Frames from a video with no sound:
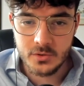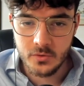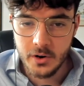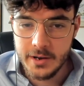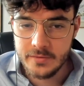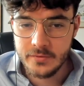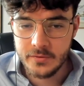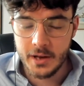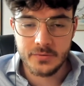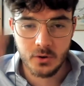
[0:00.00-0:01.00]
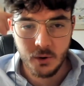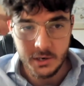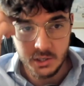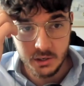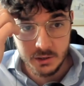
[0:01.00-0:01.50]
Reeve. Thank you for your
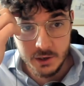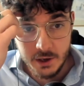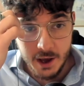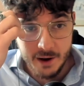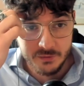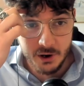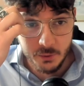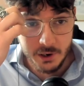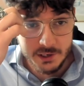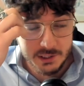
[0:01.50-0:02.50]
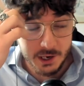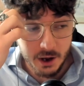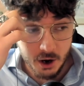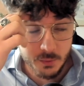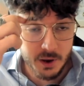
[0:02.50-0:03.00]
question. And for anyone listening at
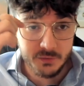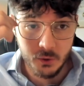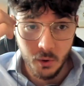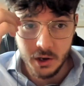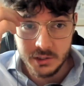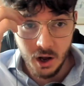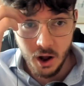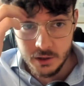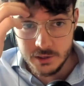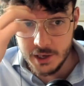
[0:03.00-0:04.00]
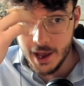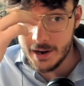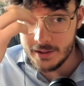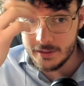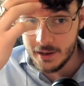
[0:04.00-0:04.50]
home, if you want us to answer
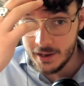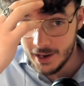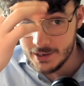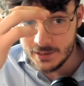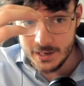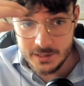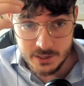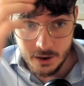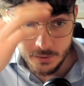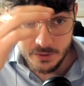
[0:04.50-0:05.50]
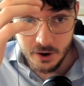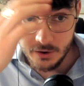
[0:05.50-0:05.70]
anything in detail, in thorough